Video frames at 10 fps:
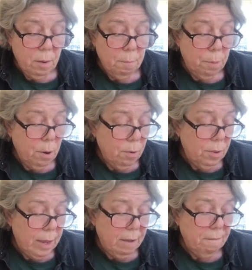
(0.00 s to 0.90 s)
Both
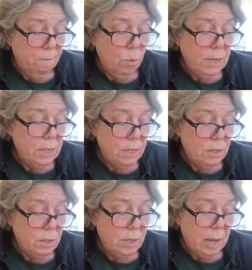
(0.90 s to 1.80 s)
have
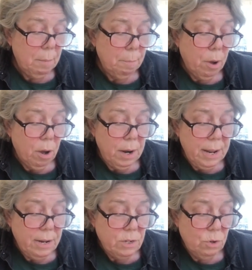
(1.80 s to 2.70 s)
voices and
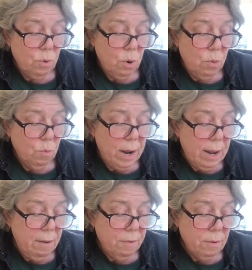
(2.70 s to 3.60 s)
bodies grown
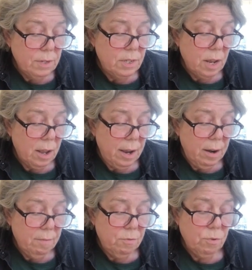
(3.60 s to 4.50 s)
ready for a sign
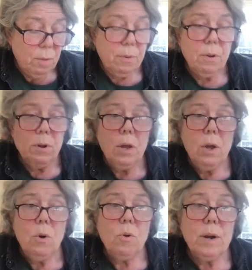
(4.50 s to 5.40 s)
of trouble
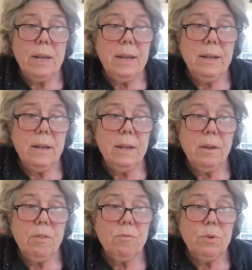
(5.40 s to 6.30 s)
or a
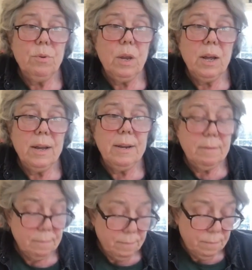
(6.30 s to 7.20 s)
giggling through
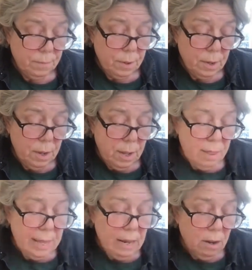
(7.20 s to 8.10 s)
line.
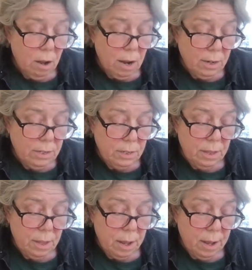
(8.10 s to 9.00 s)
They locked
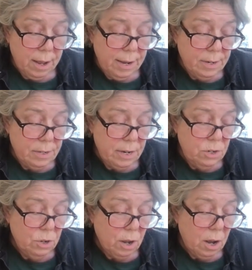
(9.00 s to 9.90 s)
eyes and
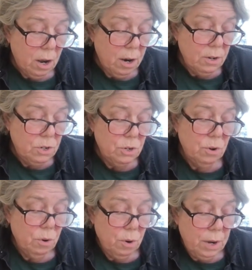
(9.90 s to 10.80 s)
took a hard
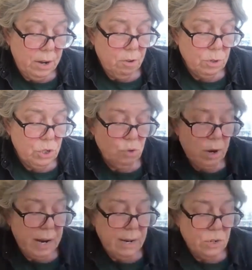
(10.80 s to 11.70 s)
turn into a
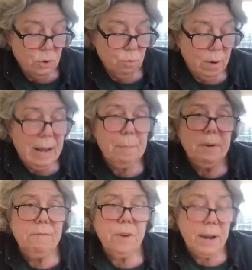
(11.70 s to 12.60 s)
strange
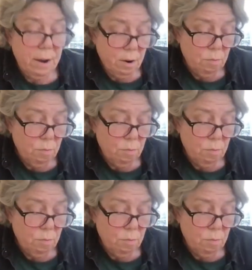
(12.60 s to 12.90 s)
rapid fire